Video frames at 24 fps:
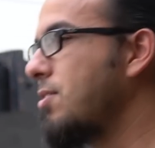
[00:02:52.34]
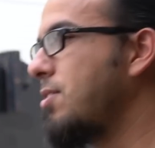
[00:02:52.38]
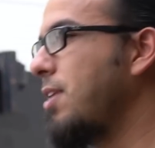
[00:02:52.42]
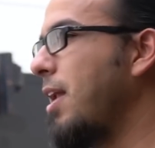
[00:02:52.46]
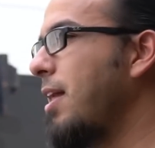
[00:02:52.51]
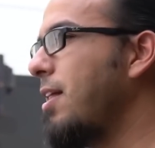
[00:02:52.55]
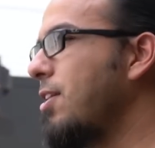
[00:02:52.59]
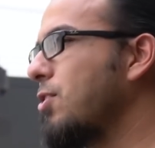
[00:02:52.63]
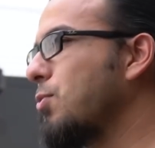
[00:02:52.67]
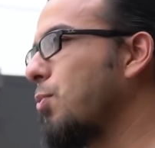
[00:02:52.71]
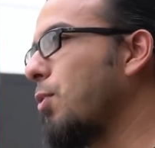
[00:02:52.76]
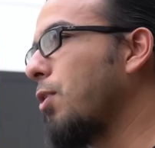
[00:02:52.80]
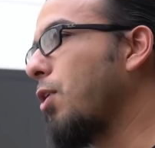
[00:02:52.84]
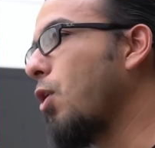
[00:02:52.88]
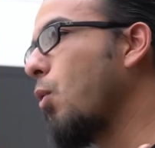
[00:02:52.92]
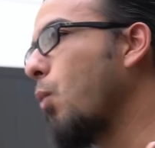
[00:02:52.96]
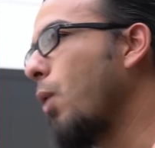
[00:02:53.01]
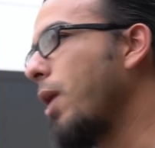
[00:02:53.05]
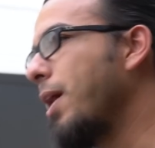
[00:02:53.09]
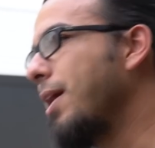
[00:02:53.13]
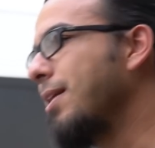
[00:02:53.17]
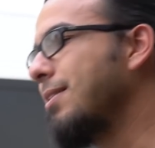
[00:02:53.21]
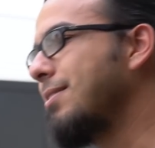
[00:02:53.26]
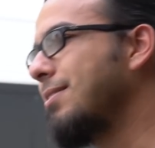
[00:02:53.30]
So now let's work our
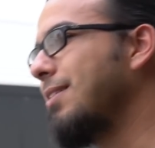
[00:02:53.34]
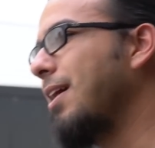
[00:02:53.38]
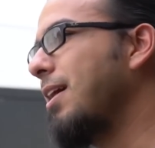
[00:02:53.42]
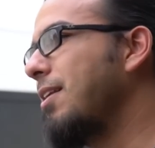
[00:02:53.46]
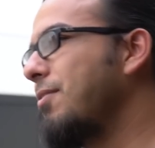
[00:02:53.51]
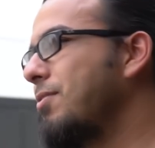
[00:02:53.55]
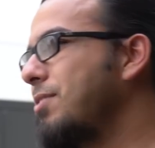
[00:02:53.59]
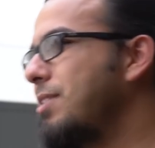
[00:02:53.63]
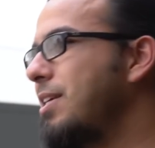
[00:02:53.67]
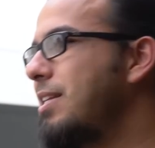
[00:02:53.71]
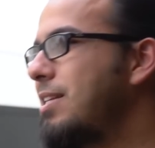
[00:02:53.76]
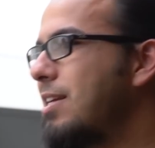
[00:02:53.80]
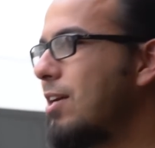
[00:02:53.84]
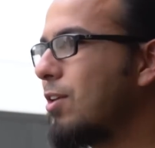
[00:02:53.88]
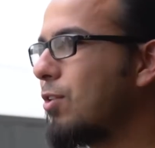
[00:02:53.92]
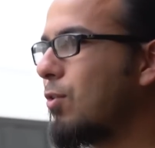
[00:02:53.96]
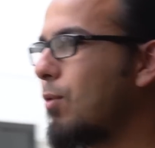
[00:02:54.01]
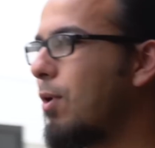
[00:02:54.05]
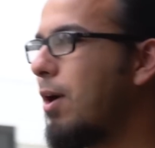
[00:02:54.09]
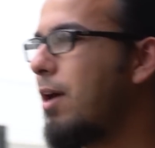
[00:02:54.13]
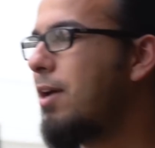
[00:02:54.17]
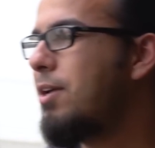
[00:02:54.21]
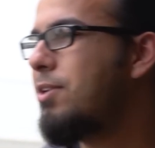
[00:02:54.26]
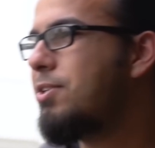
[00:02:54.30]
way inside of the Detail
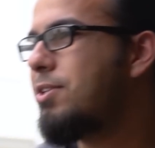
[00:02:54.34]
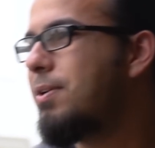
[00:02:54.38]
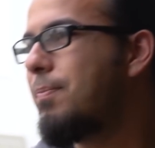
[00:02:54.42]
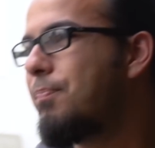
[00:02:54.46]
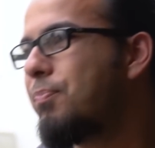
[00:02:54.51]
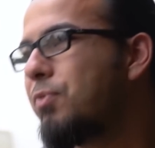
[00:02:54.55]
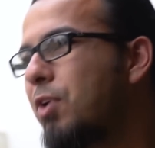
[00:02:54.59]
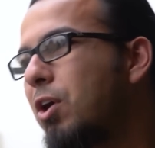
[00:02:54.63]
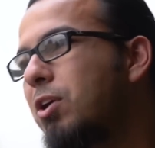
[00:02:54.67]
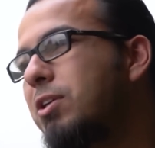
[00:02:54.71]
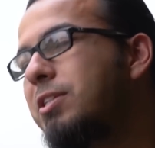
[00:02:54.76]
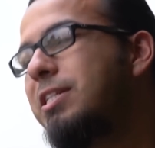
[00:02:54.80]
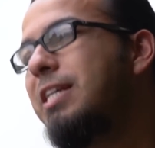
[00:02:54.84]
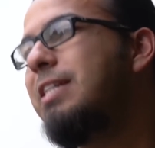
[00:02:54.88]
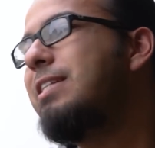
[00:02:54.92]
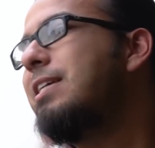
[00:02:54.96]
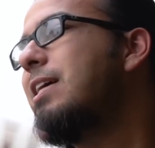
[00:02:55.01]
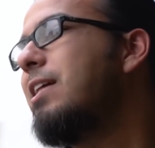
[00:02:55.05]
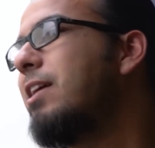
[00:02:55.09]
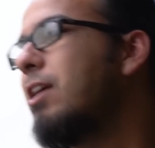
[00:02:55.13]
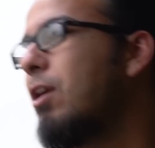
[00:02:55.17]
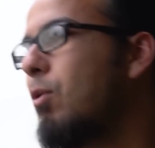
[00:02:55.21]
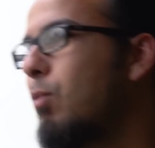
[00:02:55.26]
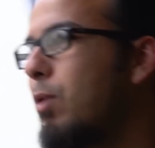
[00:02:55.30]
Garage, our
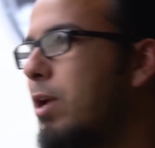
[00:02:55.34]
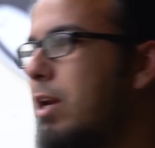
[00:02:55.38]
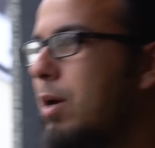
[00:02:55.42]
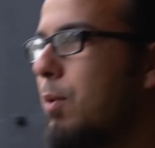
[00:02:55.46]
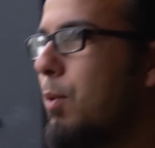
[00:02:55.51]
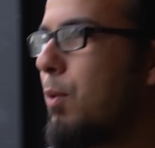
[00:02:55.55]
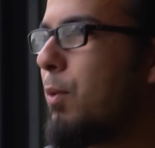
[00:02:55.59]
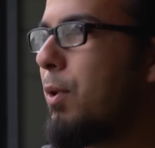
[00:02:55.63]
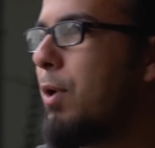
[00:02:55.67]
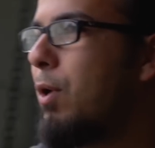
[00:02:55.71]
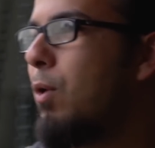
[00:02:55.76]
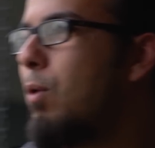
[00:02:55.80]
detailing arena where we